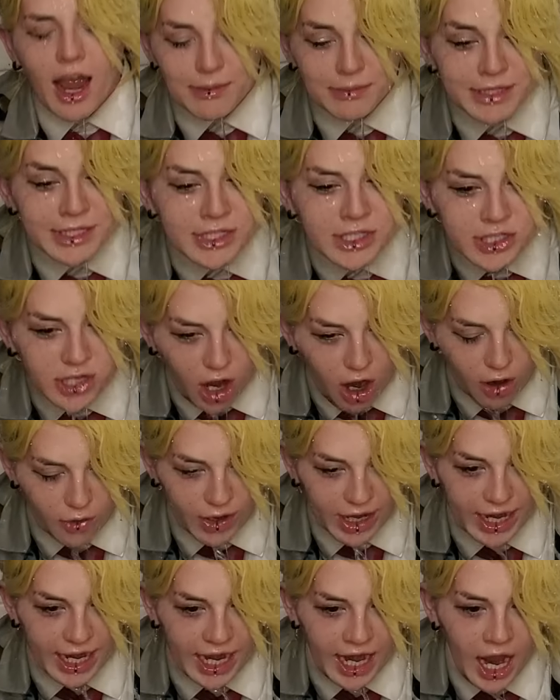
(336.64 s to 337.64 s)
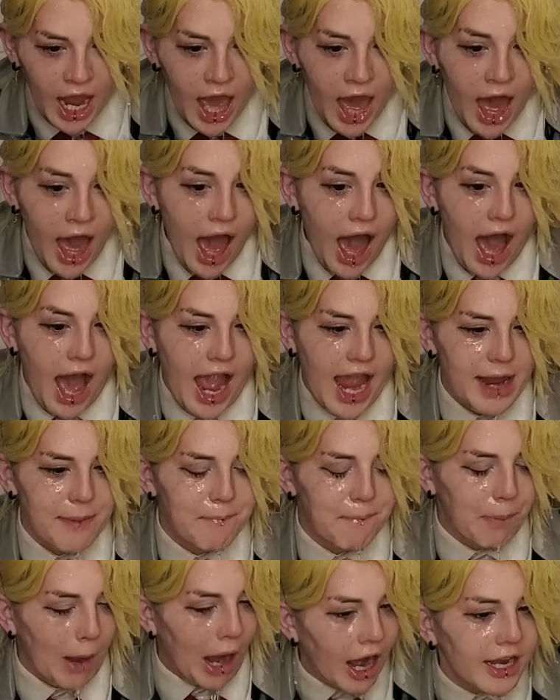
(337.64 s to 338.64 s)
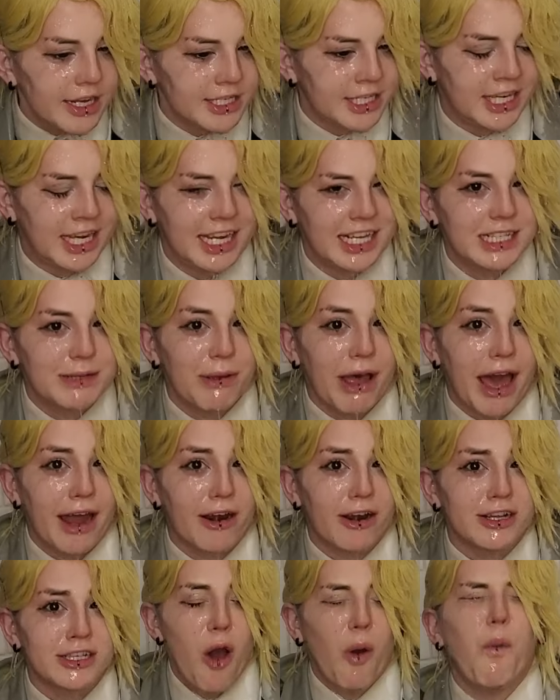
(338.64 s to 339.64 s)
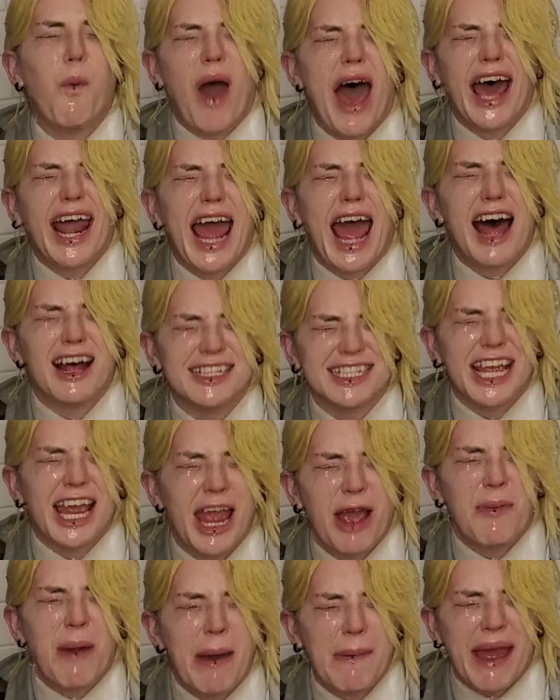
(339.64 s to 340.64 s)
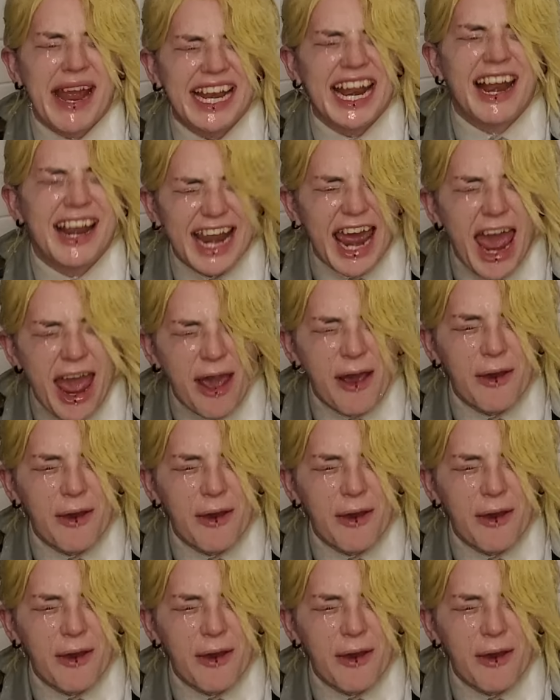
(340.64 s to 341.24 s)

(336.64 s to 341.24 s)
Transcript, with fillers: I'm sorry. I bought cheese platters. What else do you want me to do?